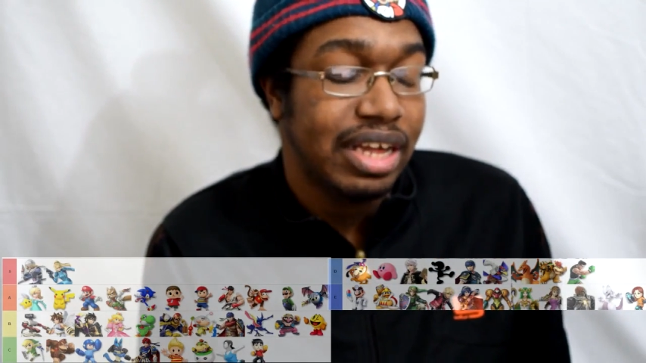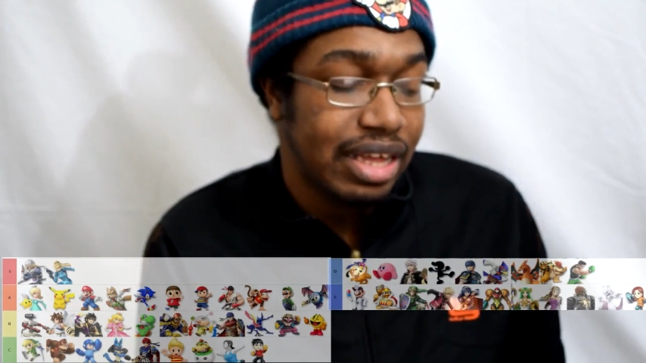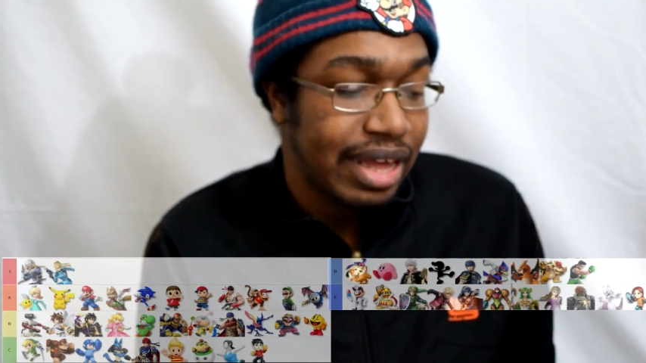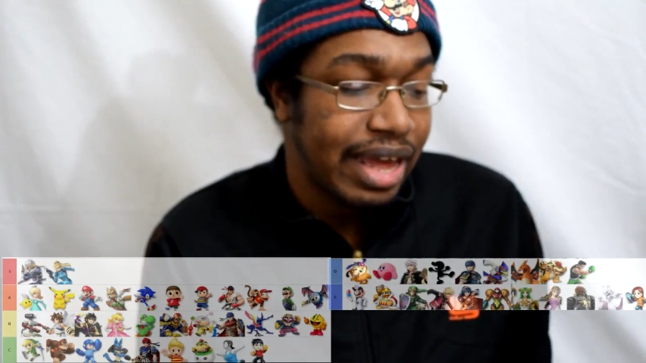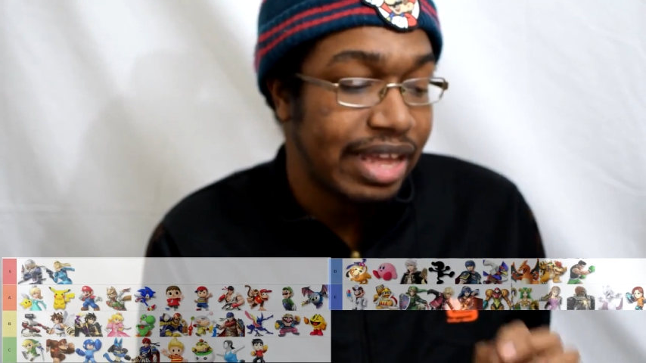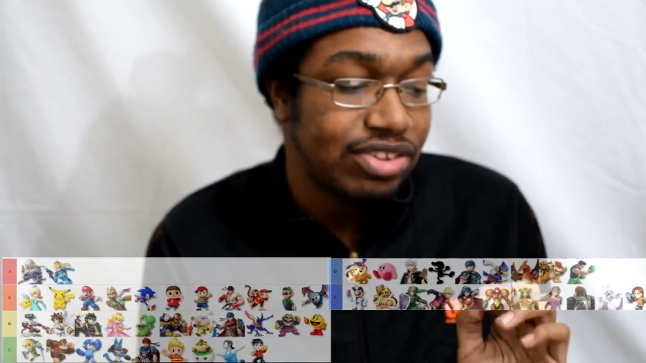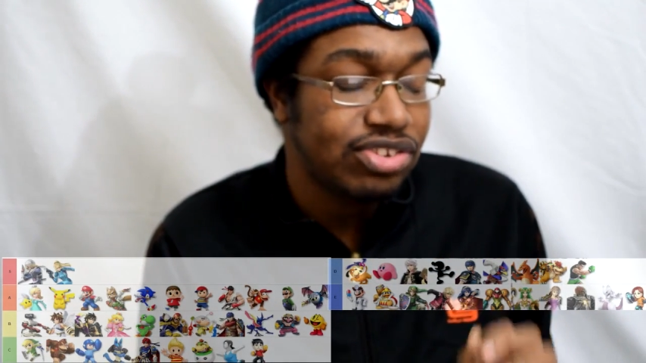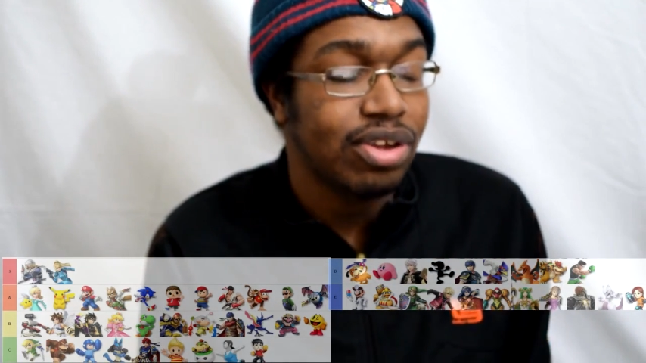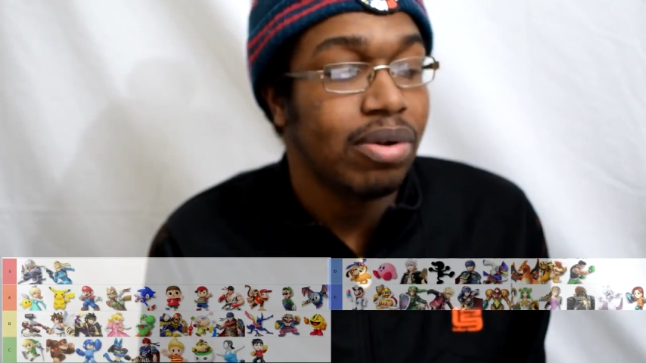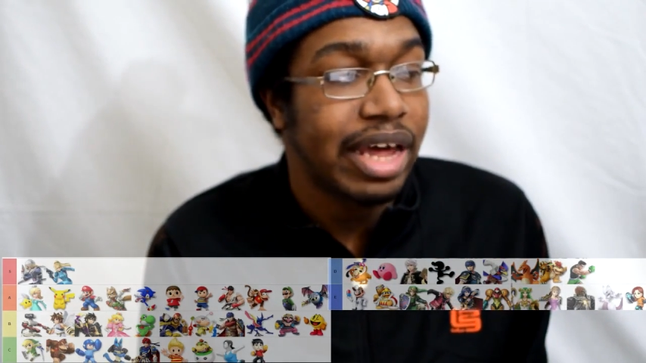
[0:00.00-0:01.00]
I
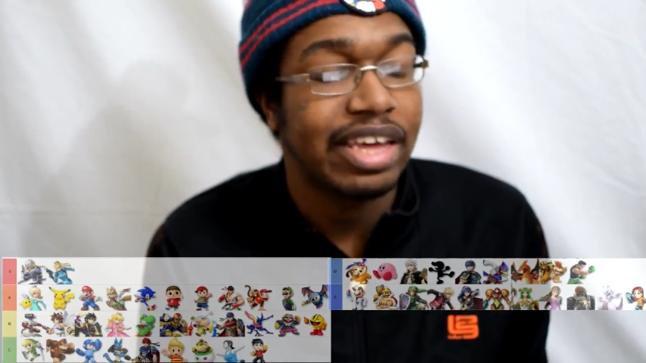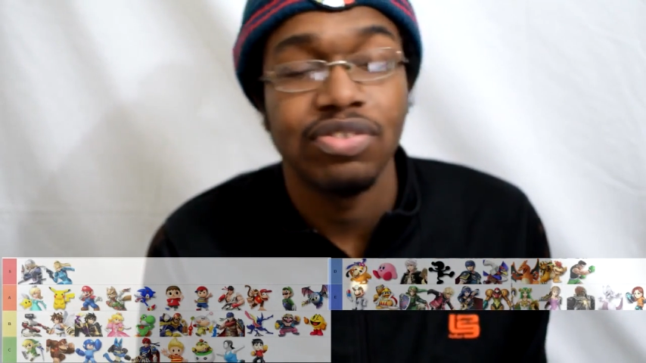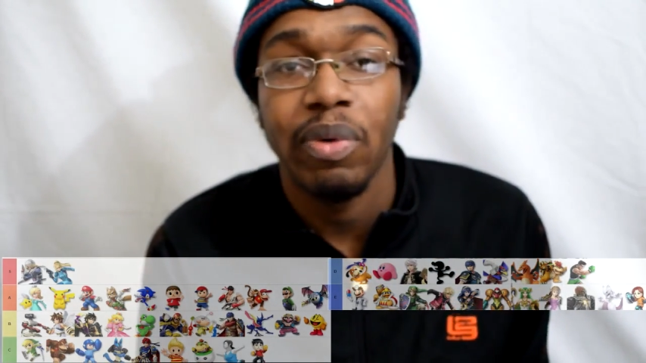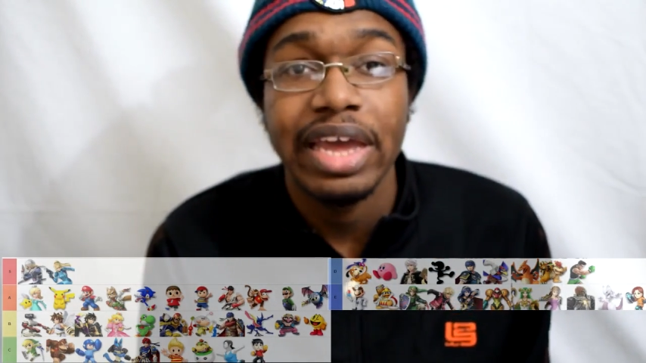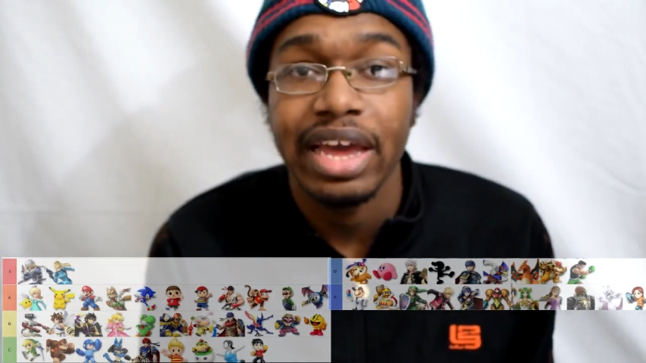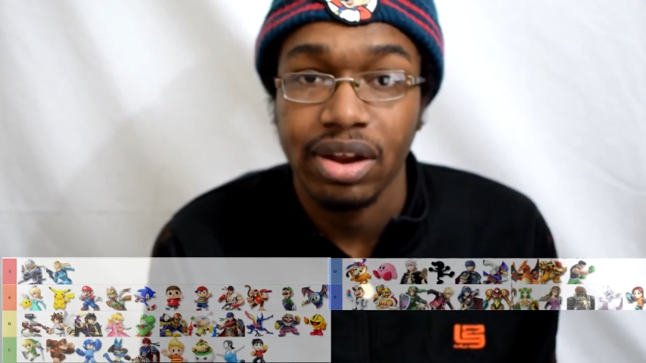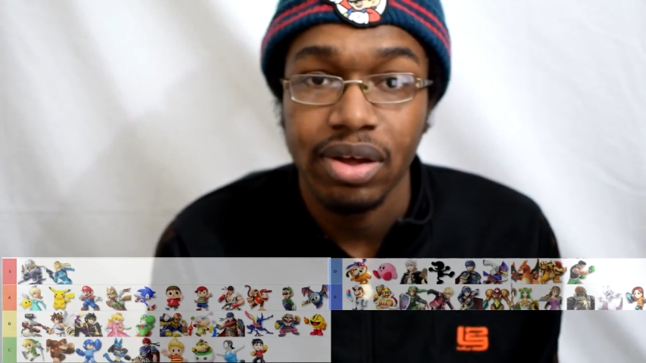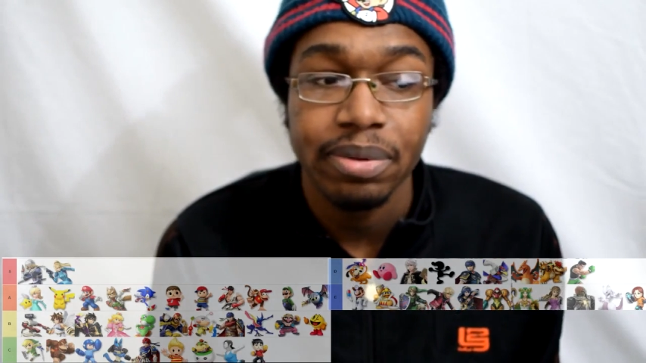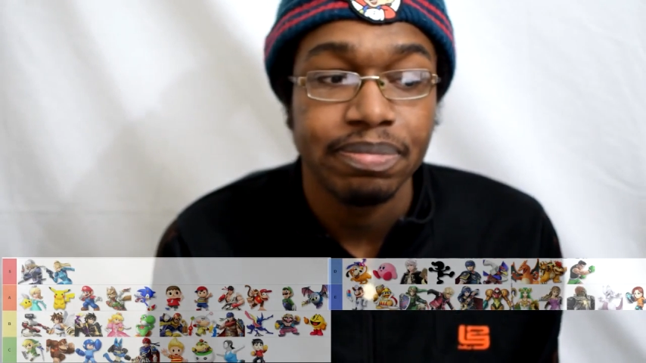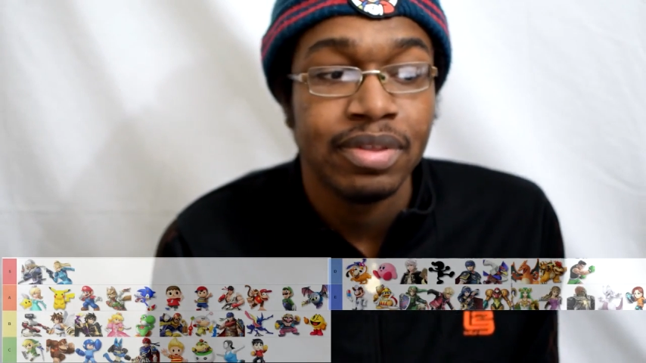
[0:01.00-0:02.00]
just don't like his weight at
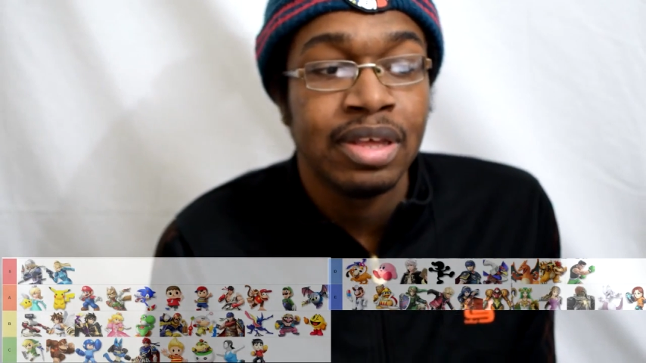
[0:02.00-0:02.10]
all.